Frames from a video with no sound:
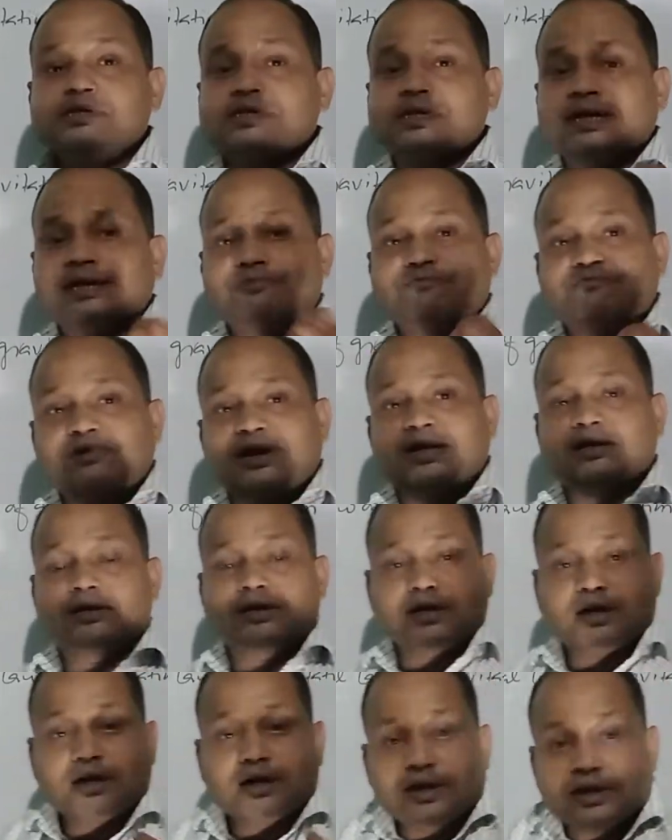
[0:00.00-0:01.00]
attract
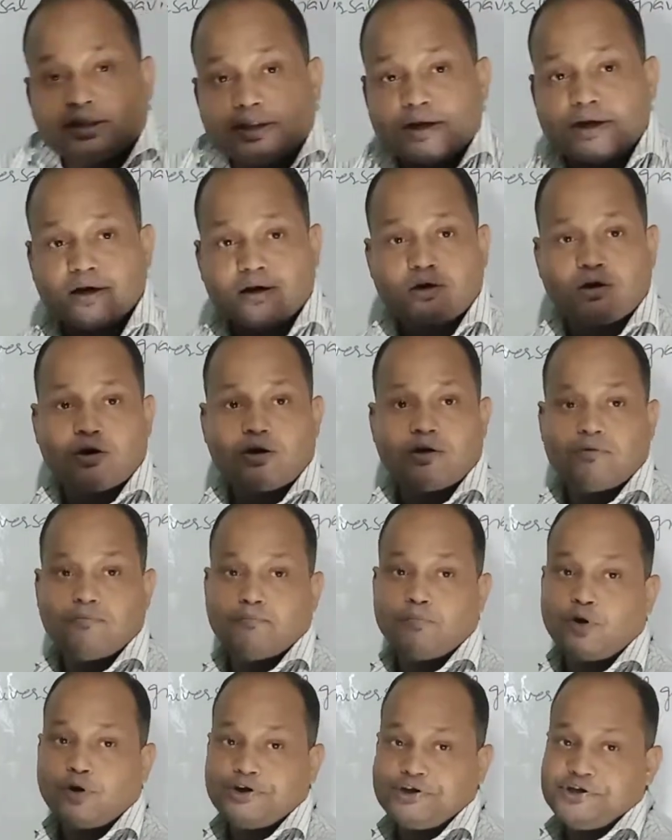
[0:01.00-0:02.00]
another
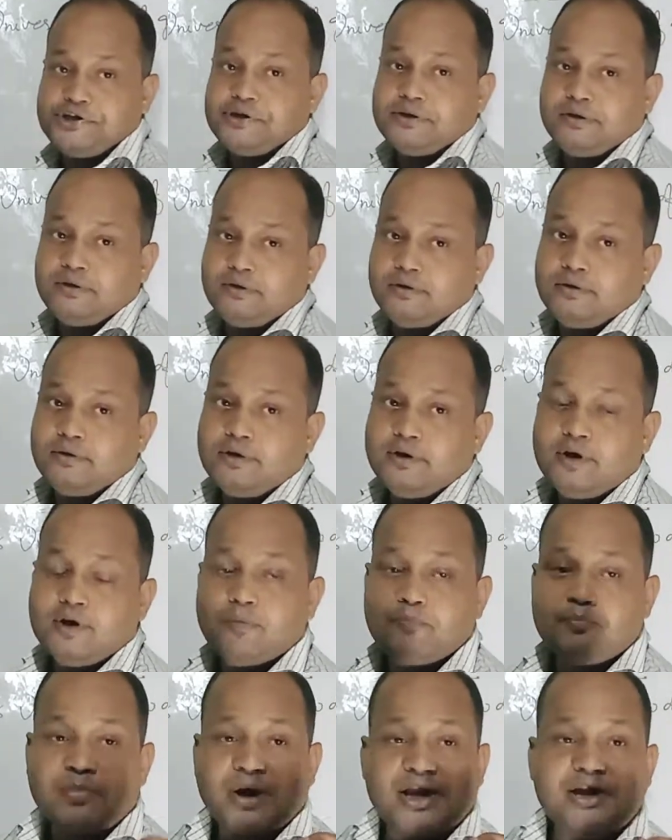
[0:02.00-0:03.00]
body
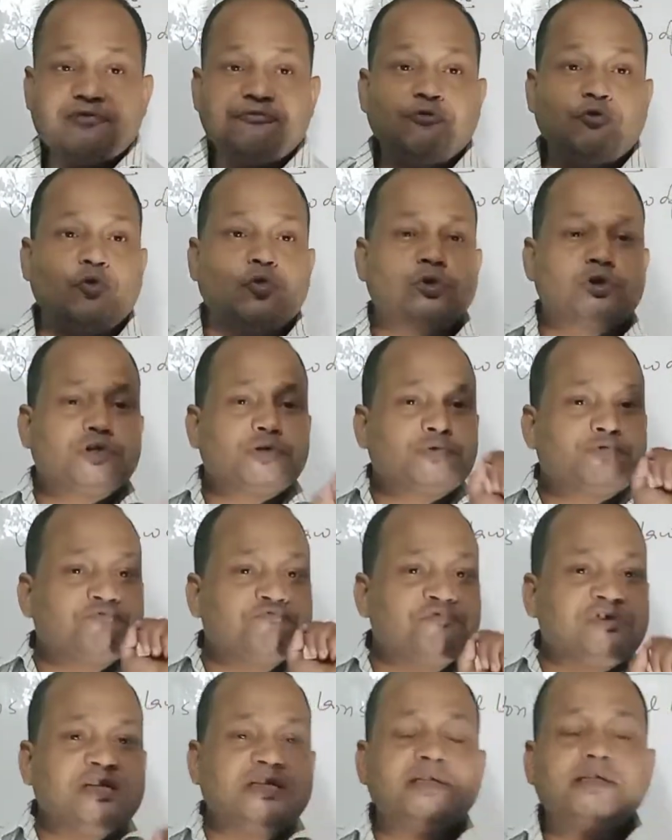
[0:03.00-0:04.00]
by a force
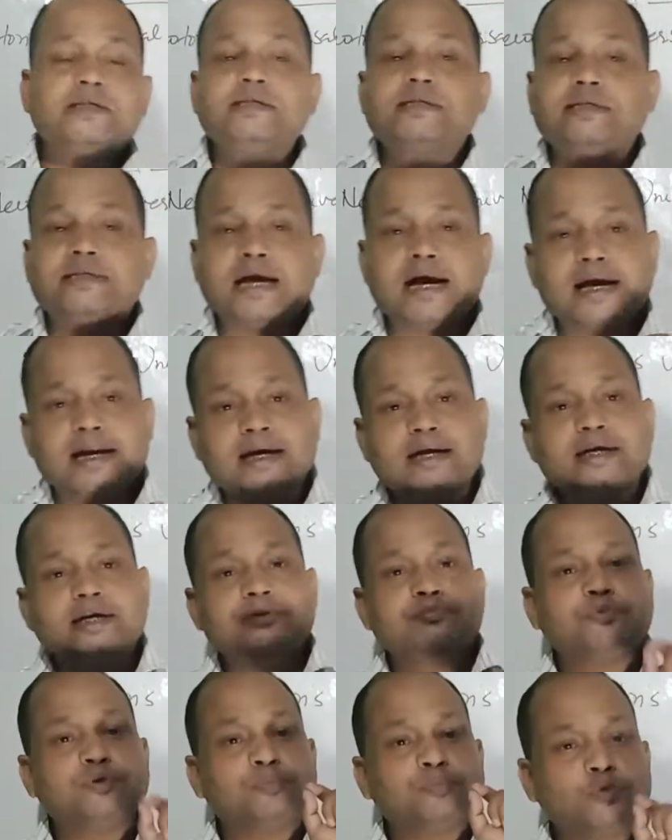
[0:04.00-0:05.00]
which is directly
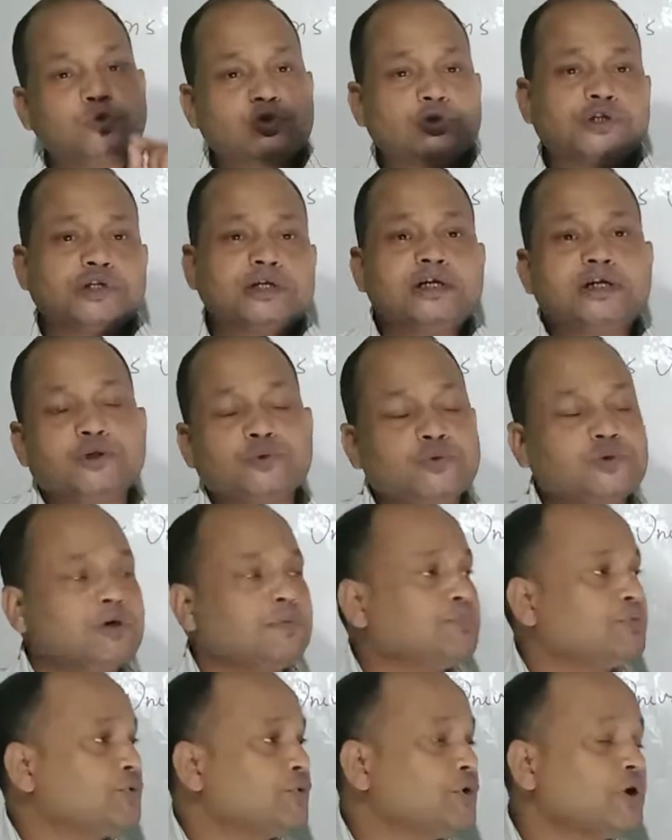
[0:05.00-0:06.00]
proportional to the
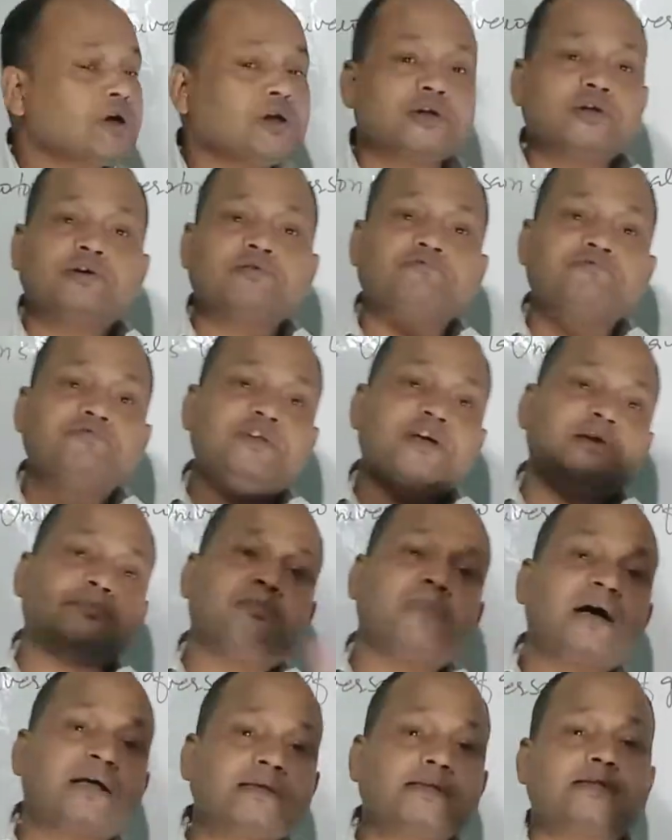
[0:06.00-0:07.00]
product of their
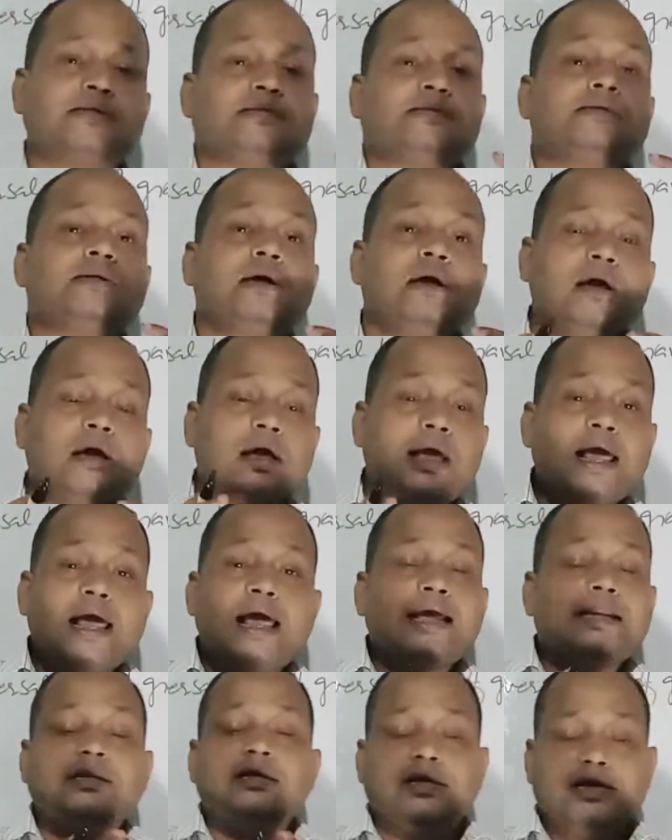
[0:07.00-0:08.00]
masses
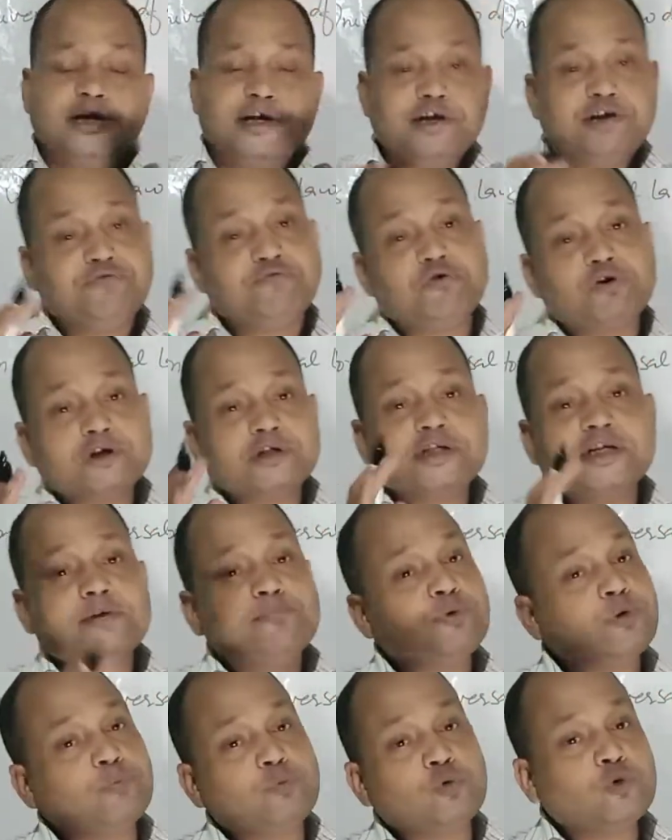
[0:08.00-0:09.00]
and inversely
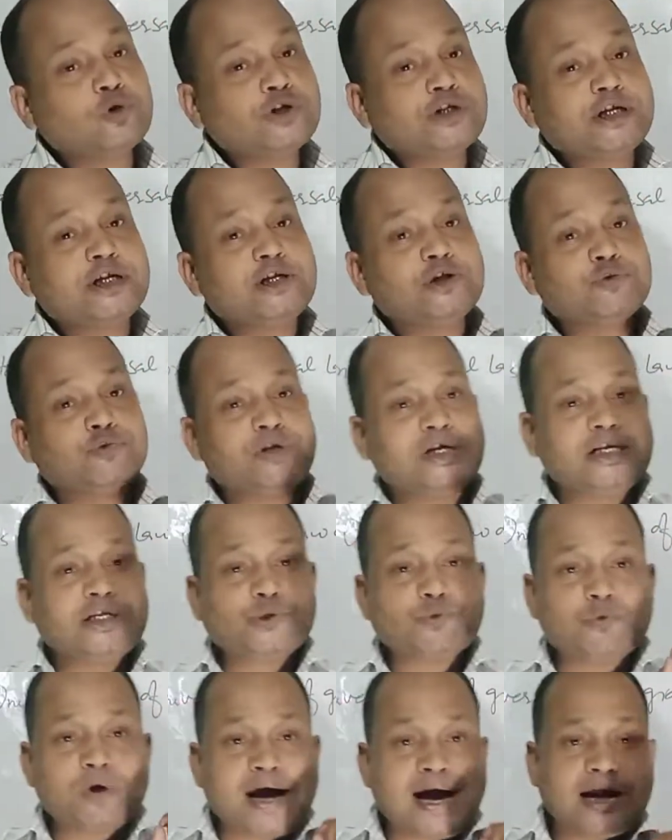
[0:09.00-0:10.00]
proportional to the
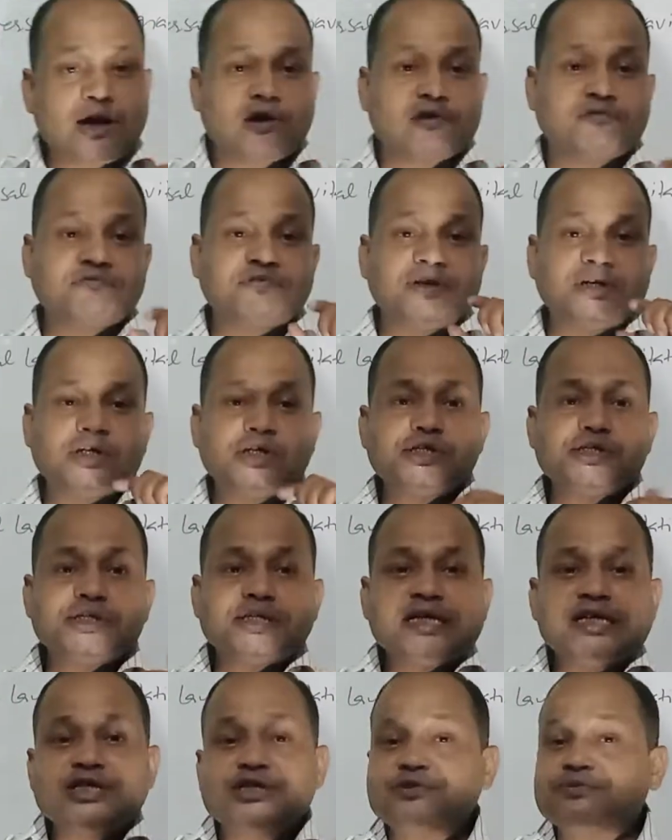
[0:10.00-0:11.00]
square of the
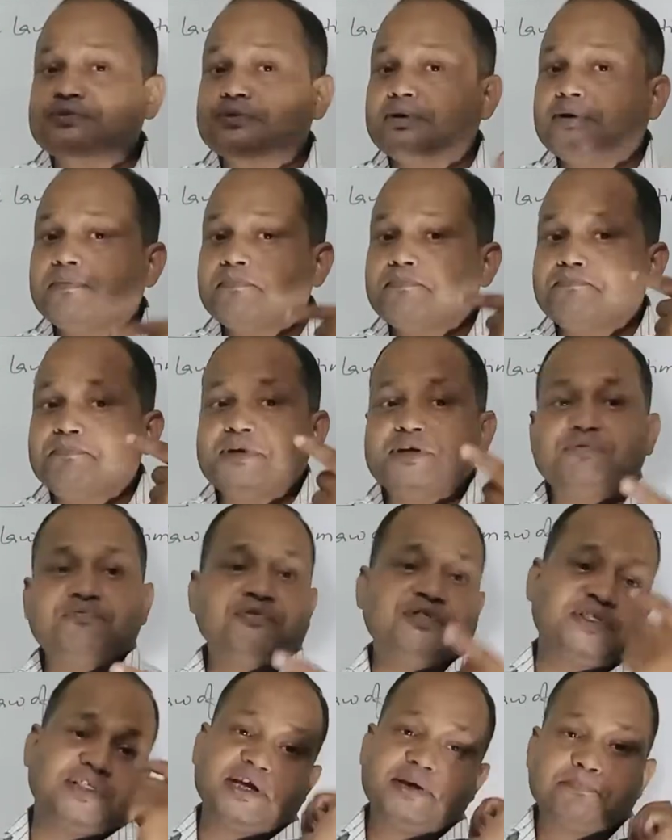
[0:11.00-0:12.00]
distance between
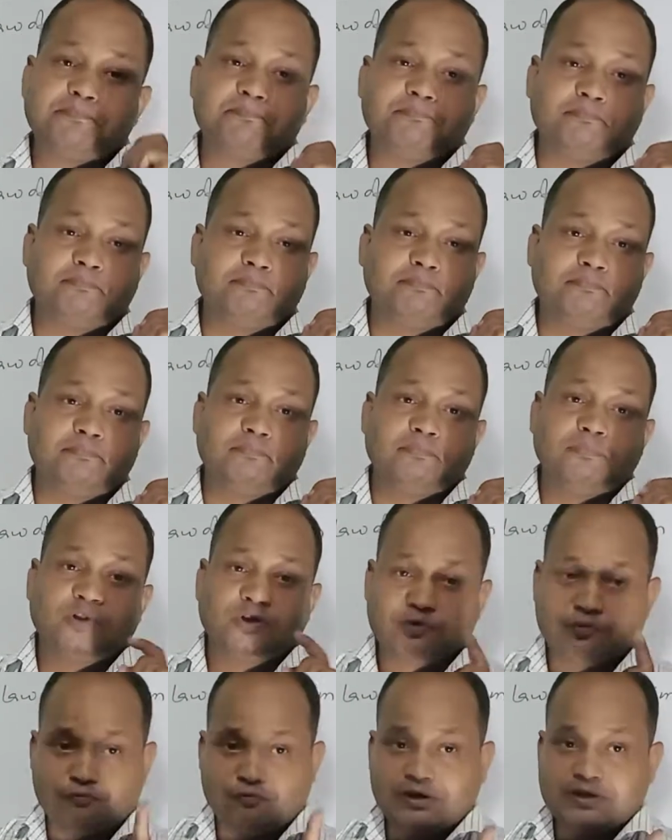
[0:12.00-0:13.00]
them.
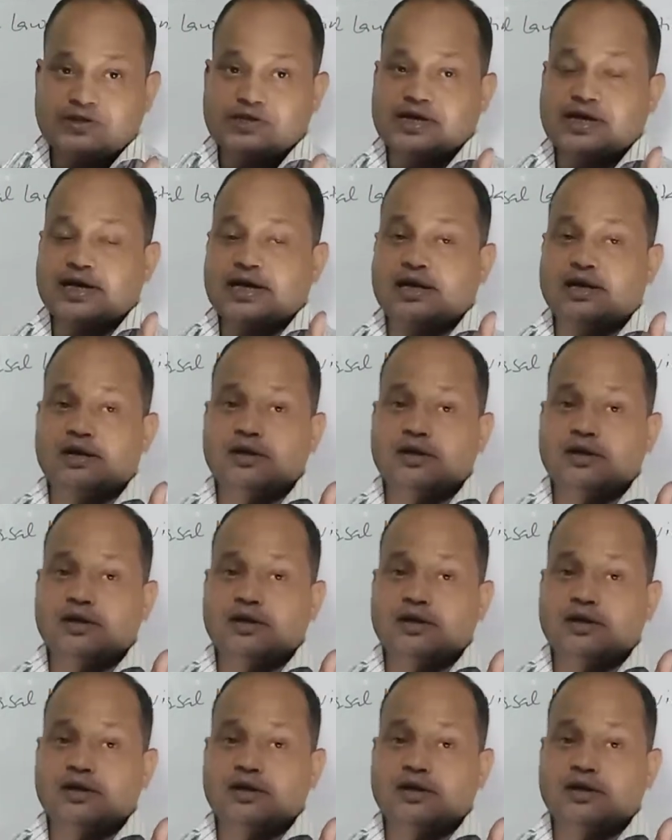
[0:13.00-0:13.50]
Once again,